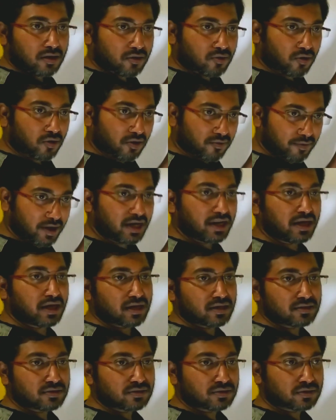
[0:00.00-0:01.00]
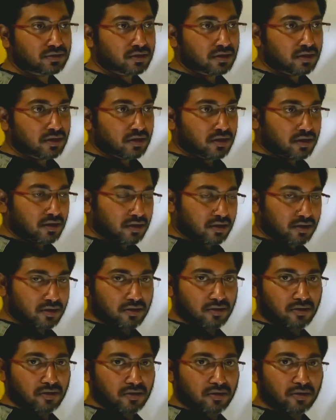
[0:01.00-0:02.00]
convenience,
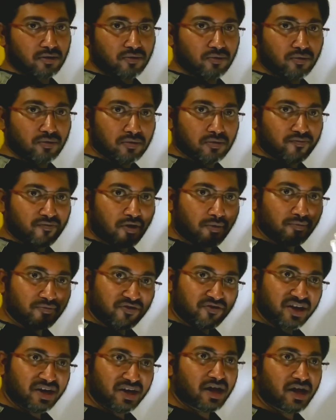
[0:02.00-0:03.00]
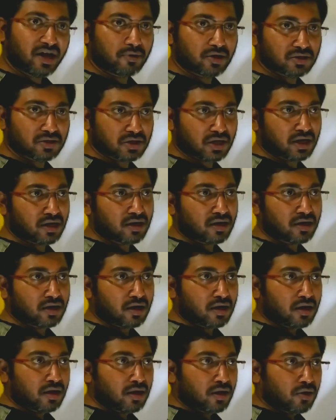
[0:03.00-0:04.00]
from 3 dimension
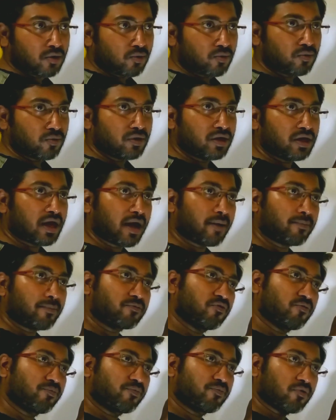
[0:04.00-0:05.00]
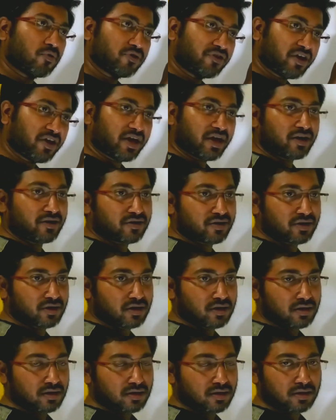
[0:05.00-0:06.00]
we have to project
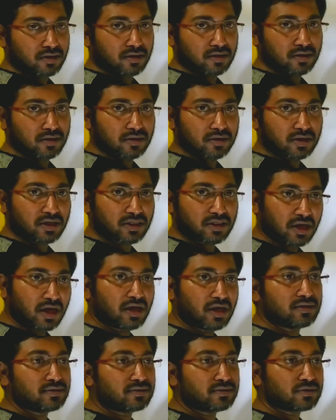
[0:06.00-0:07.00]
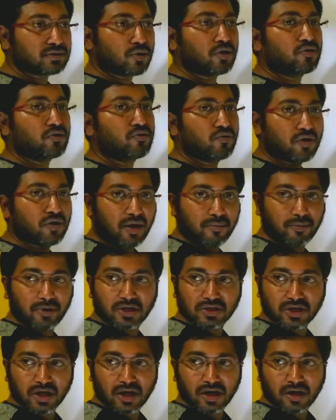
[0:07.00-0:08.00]
the things on 2
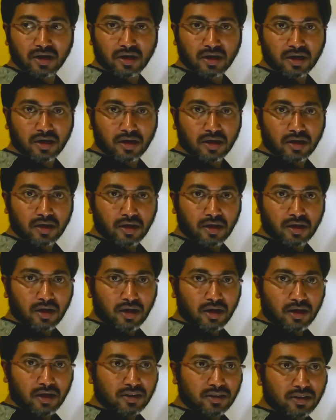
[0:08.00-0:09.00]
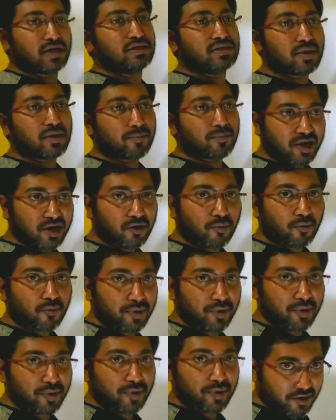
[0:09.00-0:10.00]
dimension. That is the plane of
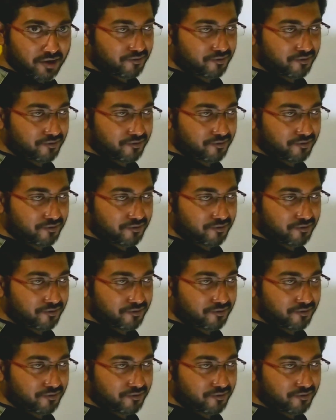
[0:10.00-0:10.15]
paper